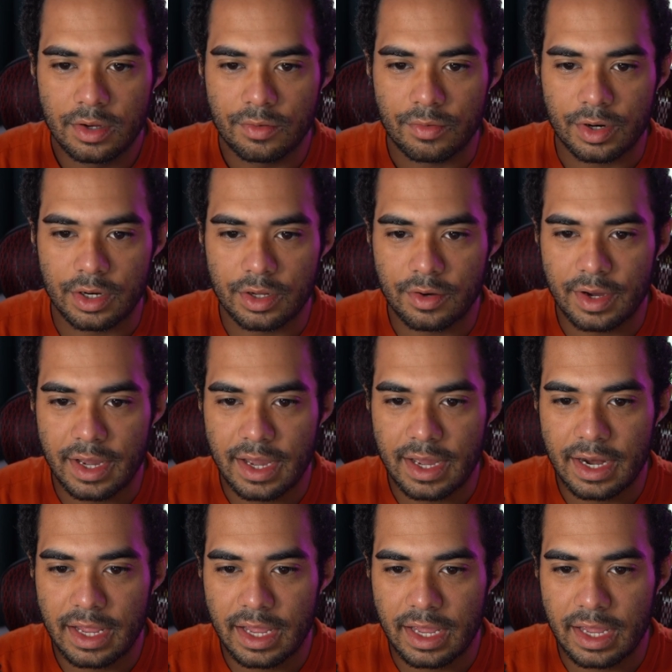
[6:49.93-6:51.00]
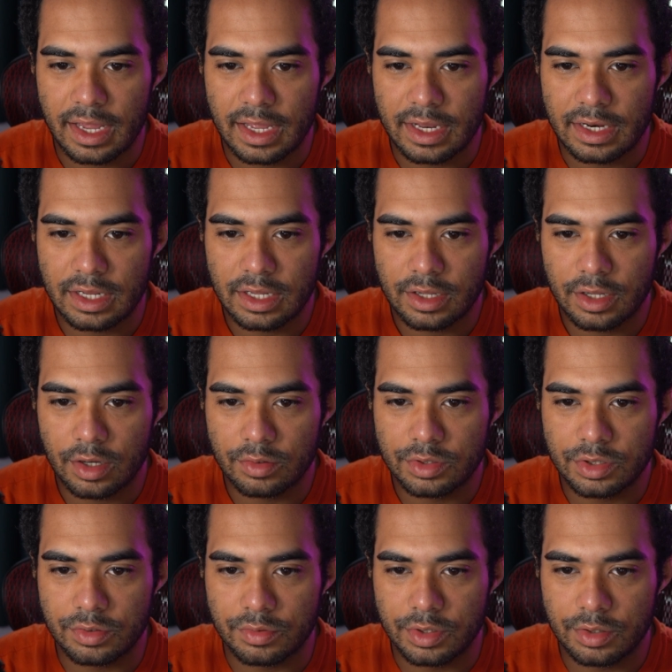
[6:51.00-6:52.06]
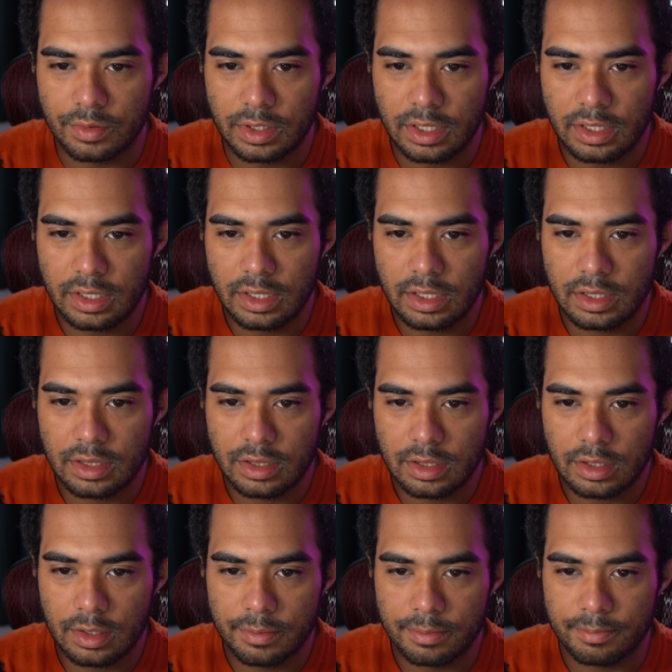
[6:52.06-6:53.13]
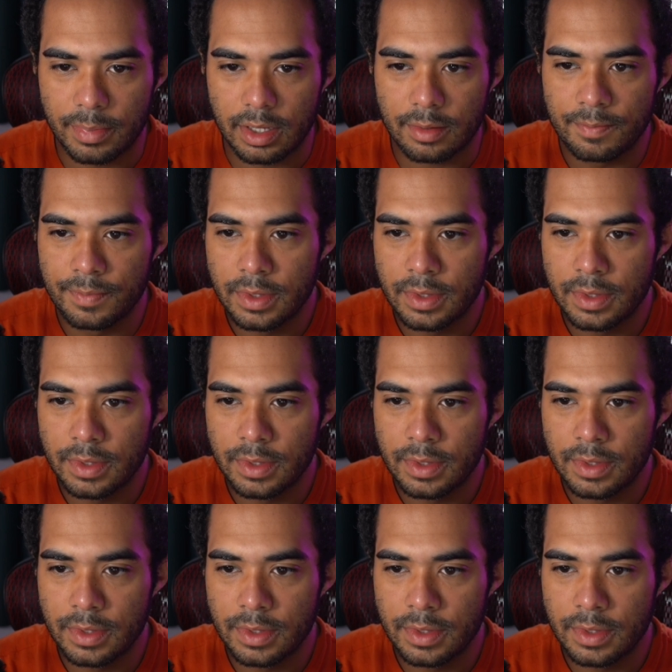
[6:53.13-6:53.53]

We're gonna go ahead and go to Uni ETH. Bam.